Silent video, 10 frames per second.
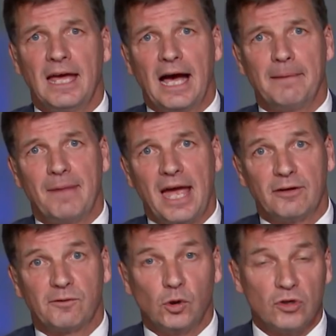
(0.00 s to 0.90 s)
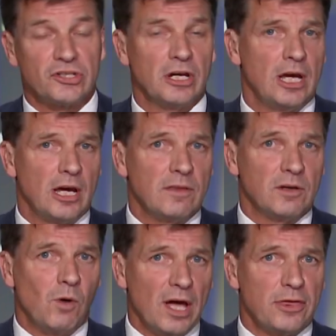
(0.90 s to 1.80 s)
And of course,
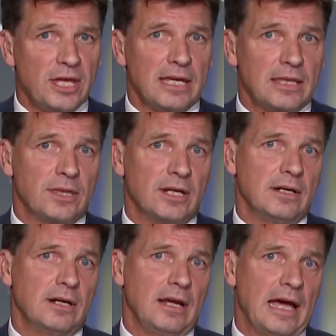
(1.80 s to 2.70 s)
the one thing that